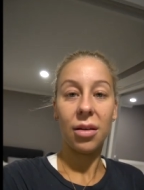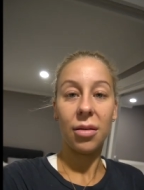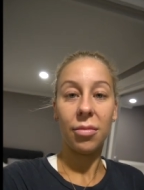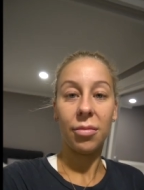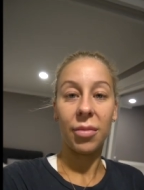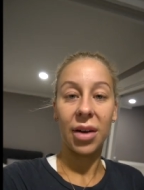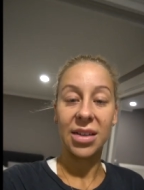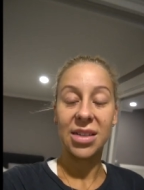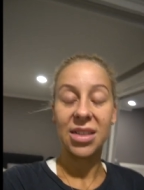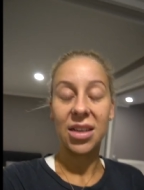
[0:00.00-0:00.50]

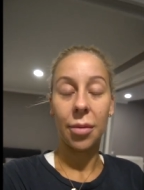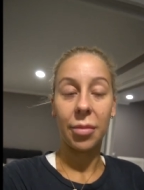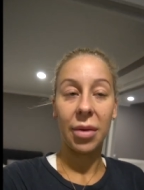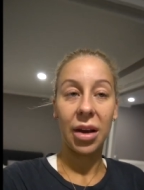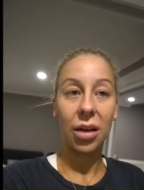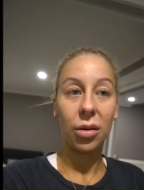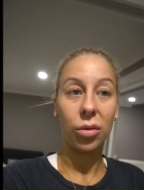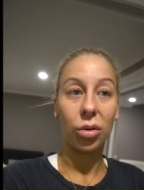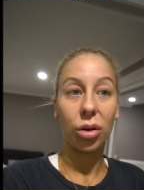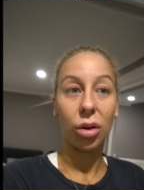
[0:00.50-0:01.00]
my
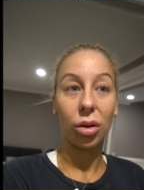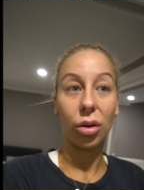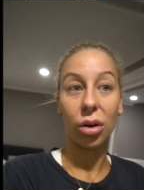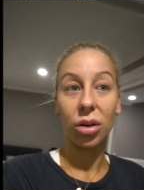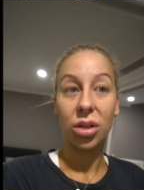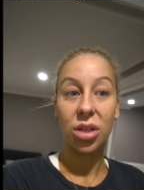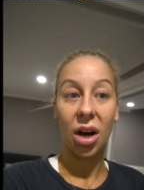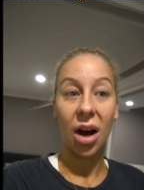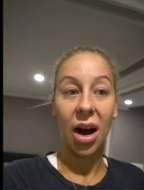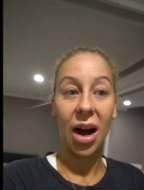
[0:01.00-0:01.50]
stomach look a
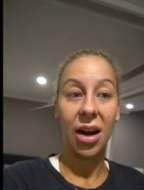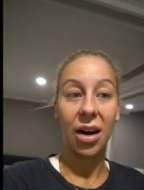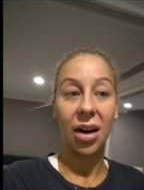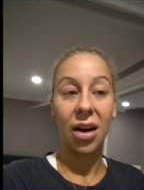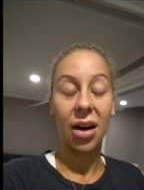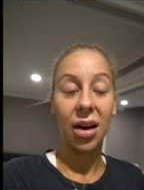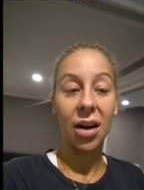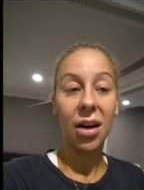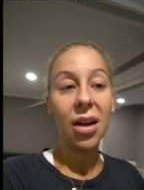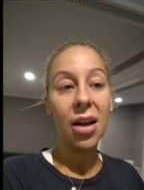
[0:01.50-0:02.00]
lot
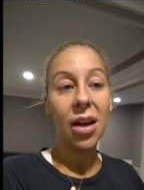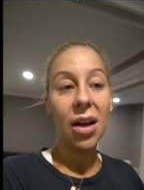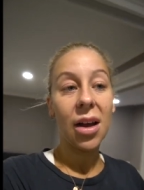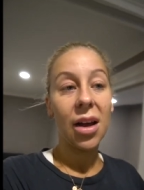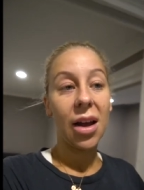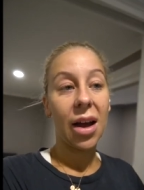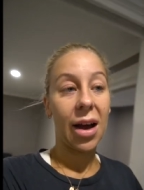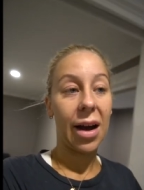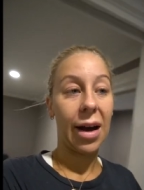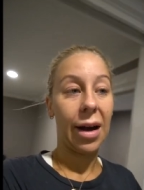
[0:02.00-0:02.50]
tighter.
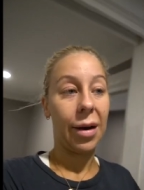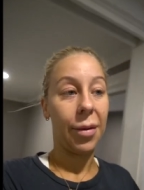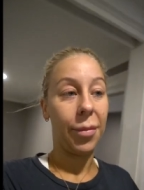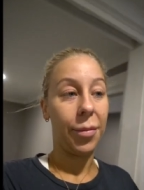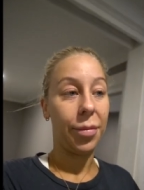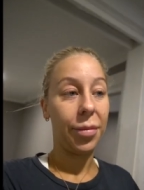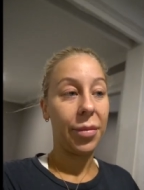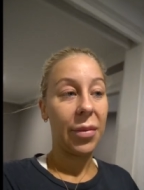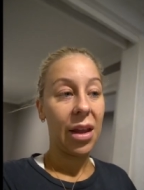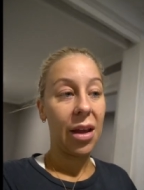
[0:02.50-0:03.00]

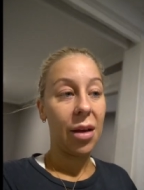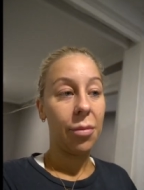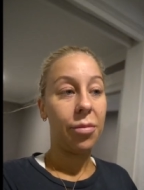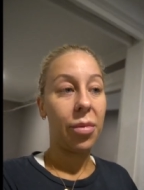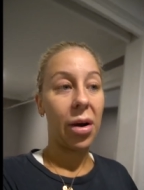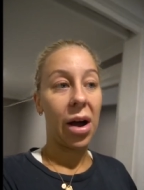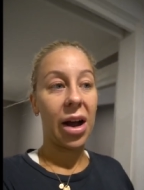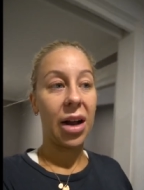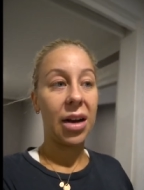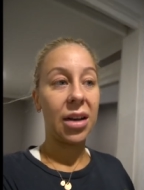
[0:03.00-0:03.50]
Um,
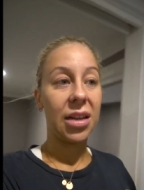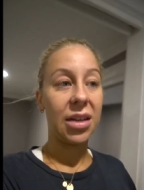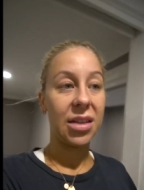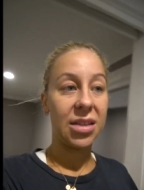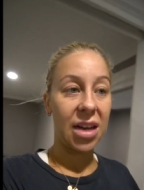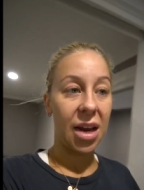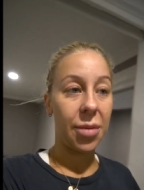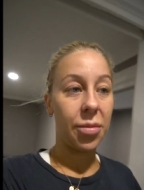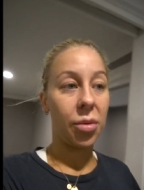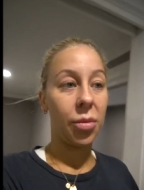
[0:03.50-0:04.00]
but the
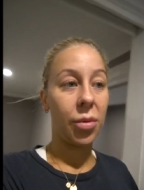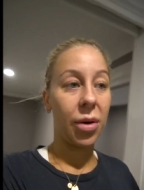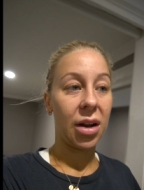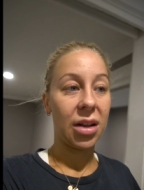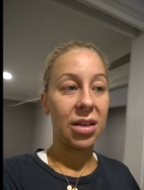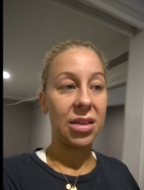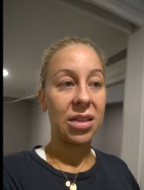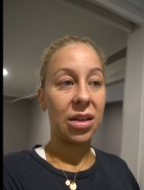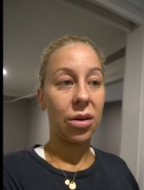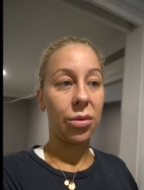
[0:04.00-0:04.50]
deeper
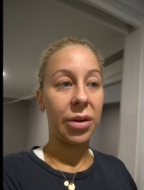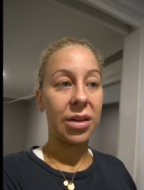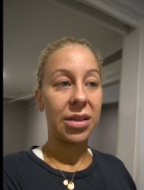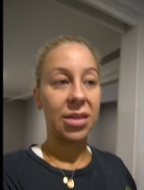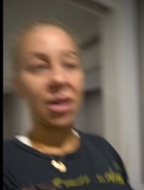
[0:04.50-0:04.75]
ones are always